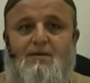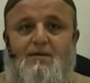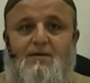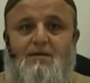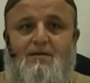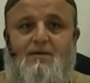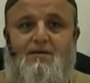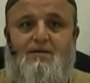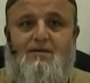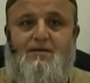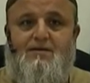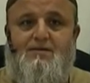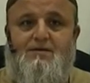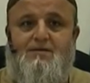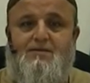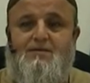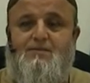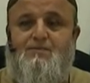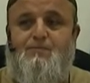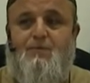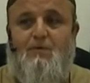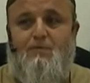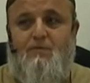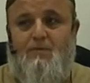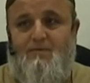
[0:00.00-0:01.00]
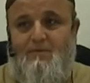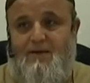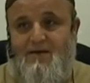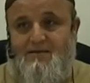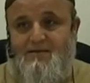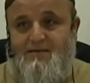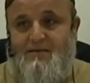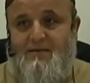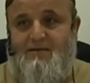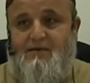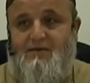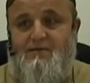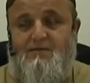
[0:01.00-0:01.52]
This is
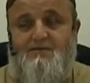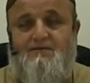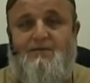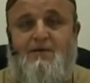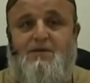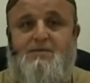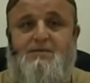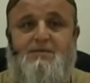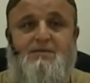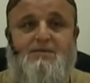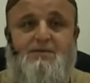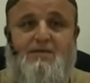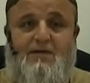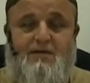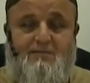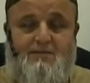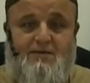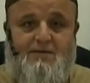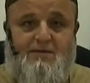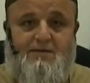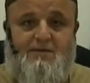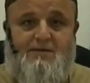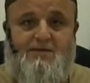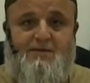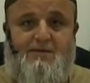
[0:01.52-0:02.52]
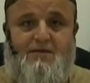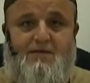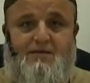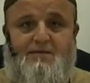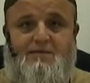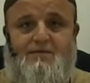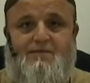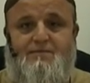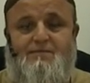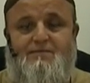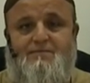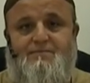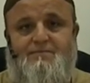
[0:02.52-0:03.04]
problematic as far as Islam is
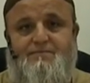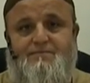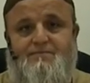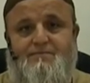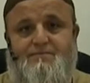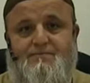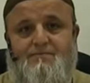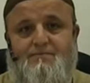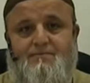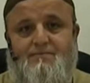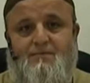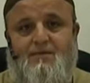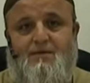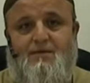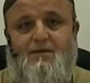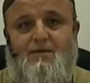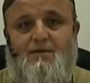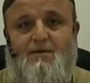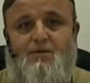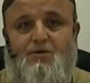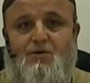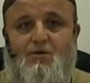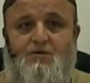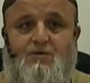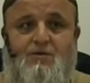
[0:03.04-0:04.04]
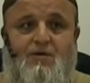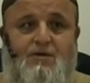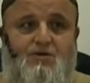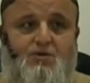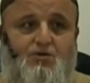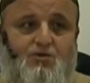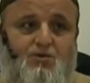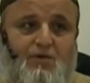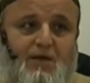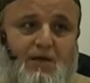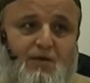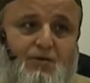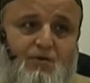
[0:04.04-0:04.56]
concerned. Not that
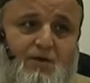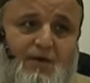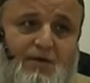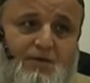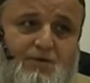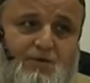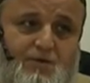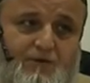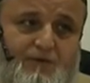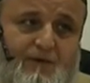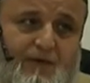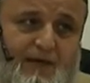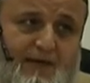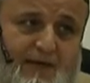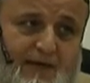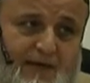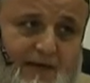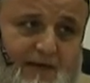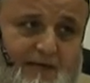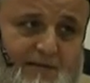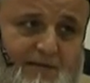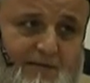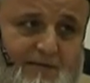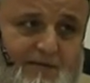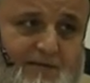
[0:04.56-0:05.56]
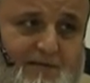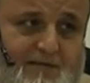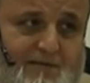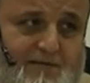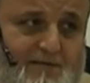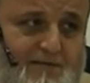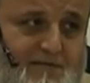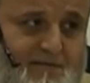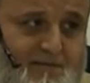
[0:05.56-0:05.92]
you elongate your fingernails,